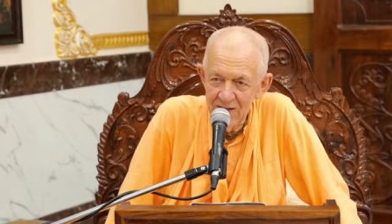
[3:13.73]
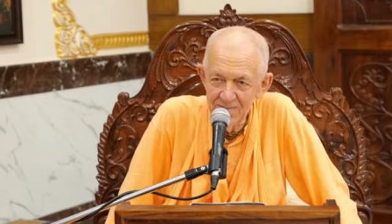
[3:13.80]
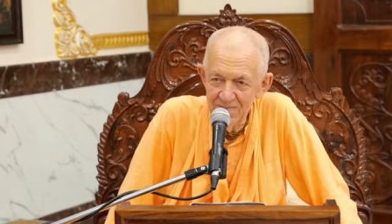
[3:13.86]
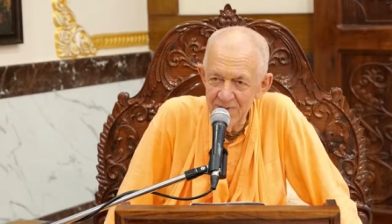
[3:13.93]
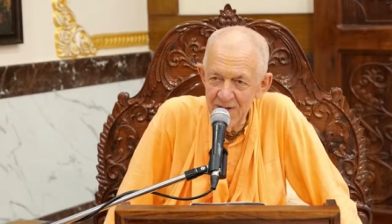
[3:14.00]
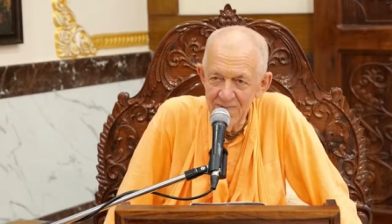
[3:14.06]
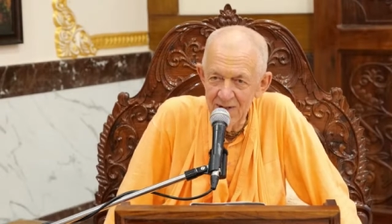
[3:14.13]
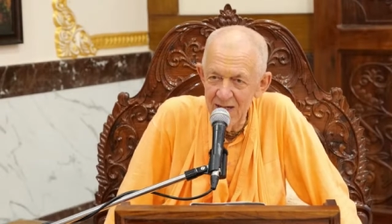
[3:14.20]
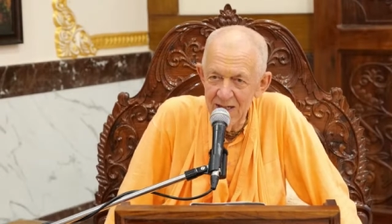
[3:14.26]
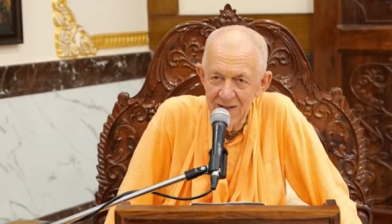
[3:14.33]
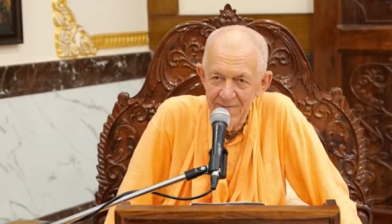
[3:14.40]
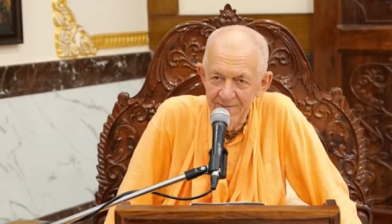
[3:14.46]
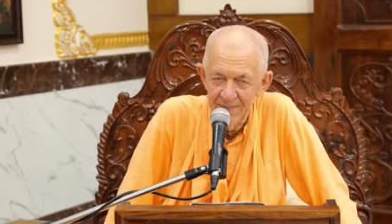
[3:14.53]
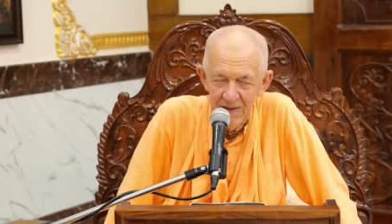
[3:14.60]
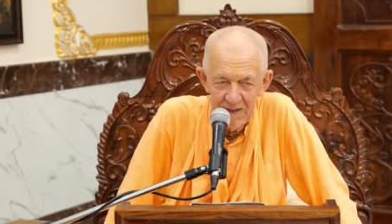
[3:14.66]
And
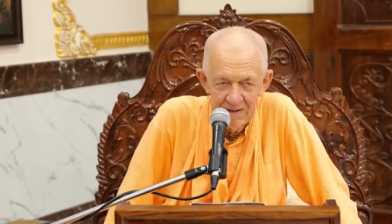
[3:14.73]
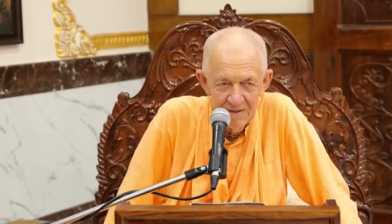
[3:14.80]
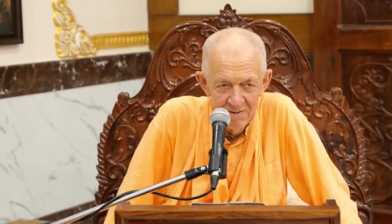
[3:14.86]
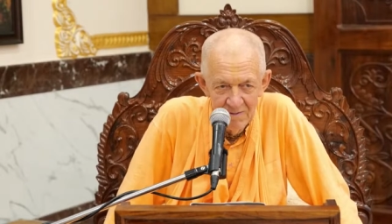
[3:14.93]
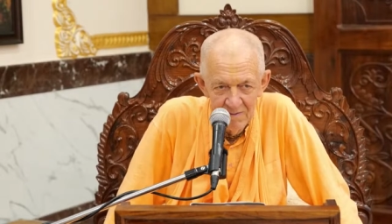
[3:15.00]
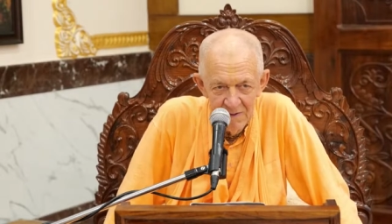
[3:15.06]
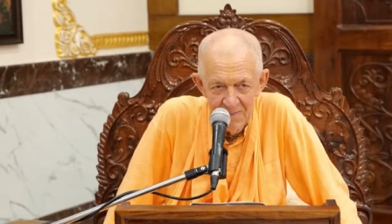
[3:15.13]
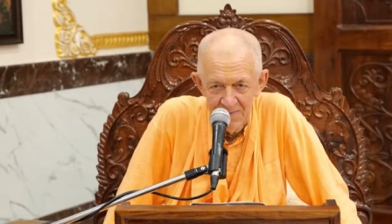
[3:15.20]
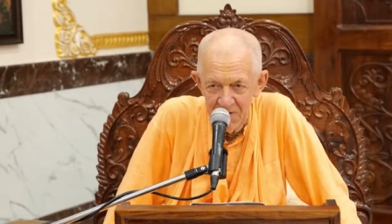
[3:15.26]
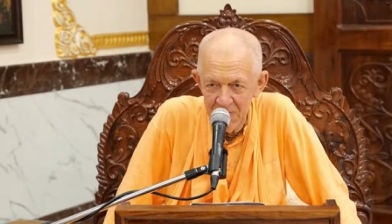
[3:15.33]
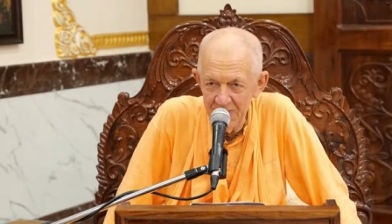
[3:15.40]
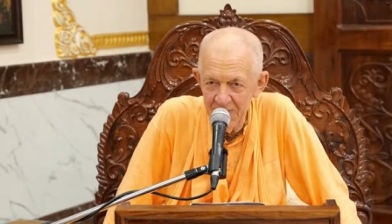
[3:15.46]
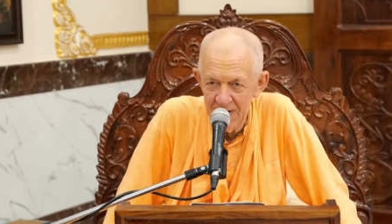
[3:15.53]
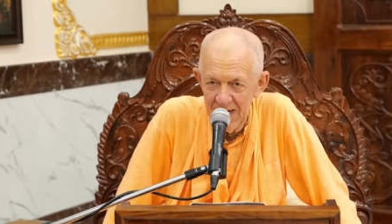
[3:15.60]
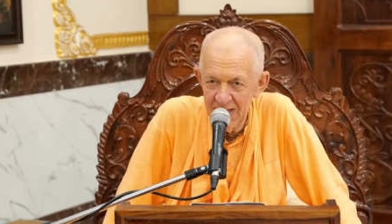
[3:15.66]
Bhima
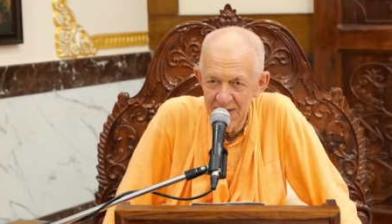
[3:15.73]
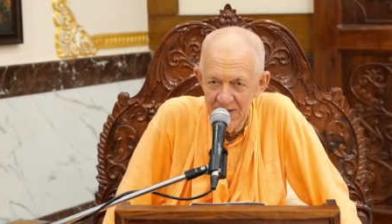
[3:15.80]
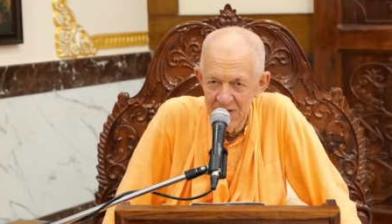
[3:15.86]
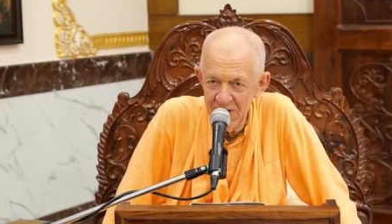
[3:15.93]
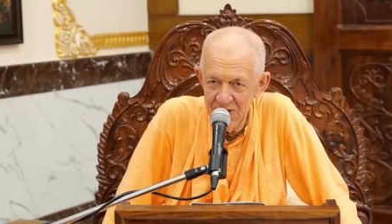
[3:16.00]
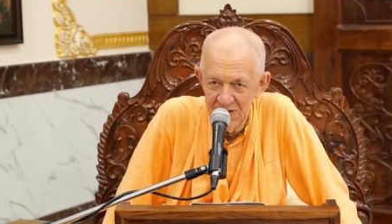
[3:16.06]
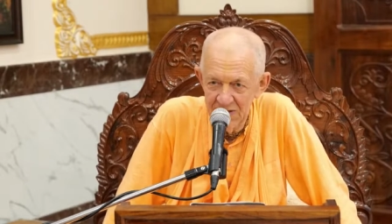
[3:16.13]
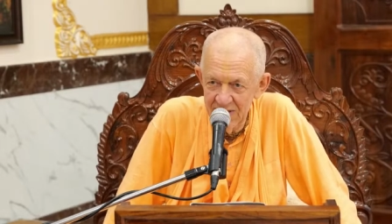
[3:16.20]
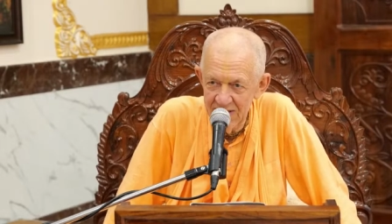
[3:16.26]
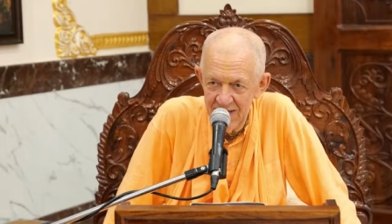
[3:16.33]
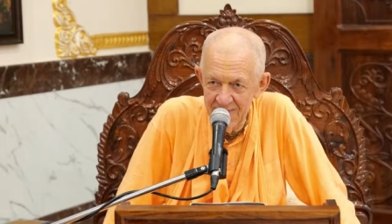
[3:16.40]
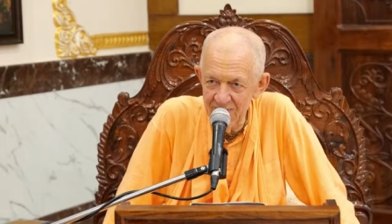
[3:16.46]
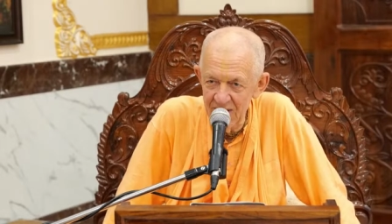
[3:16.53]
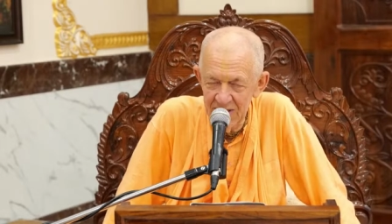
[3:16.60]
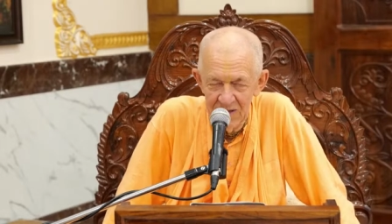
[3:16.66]
ripped apart this
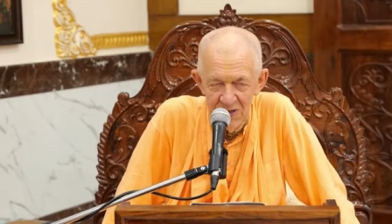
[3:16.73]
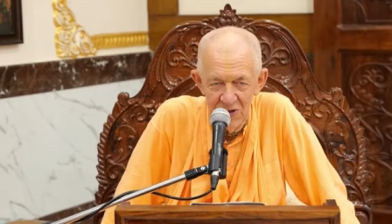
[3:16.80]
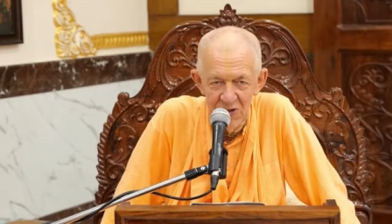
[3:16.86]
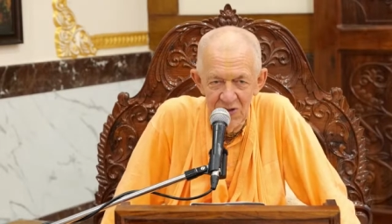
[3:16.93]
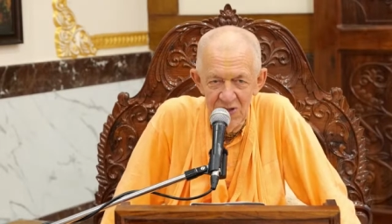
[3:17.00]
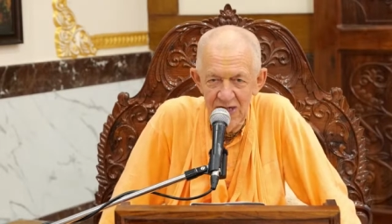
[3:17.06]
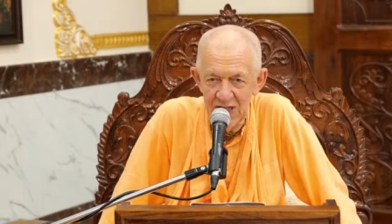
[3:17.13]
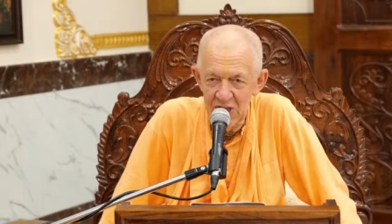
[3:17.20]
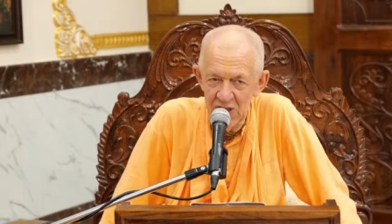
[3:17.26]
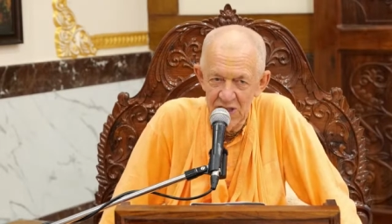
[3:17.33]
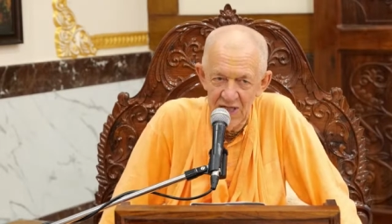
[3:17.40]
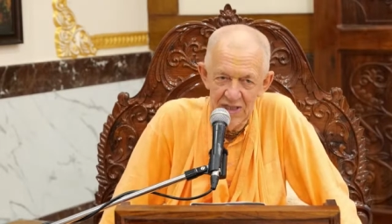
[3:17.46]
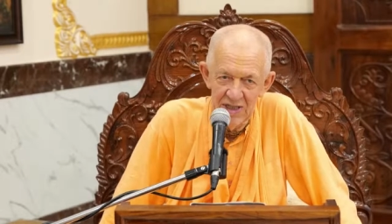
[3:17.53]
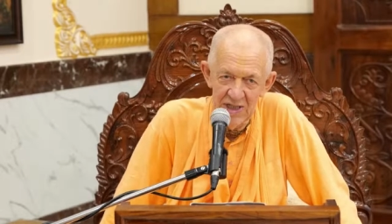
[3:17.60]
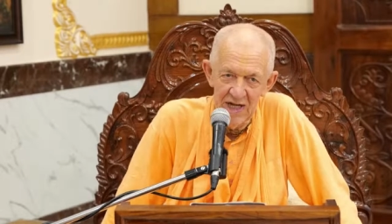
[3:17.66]
demon, this
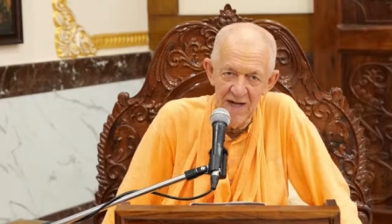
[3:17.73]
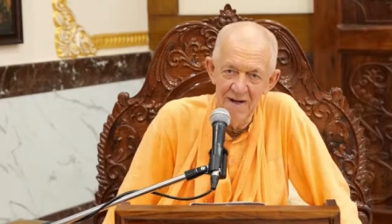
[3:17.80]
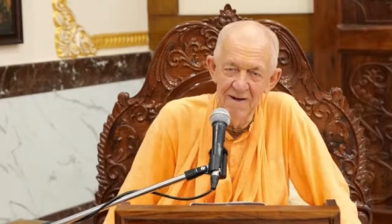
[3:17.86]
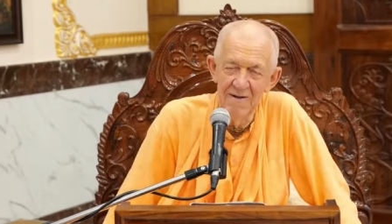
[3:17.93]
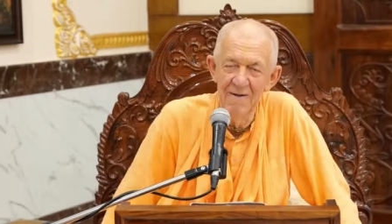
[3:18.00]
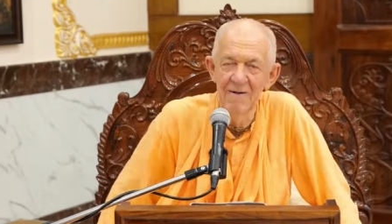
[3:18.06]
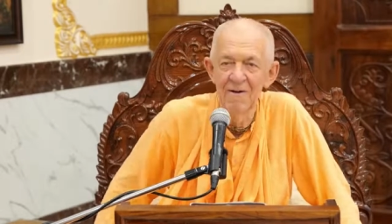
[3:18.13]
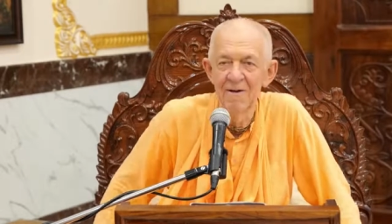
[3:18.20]
Rakshasa.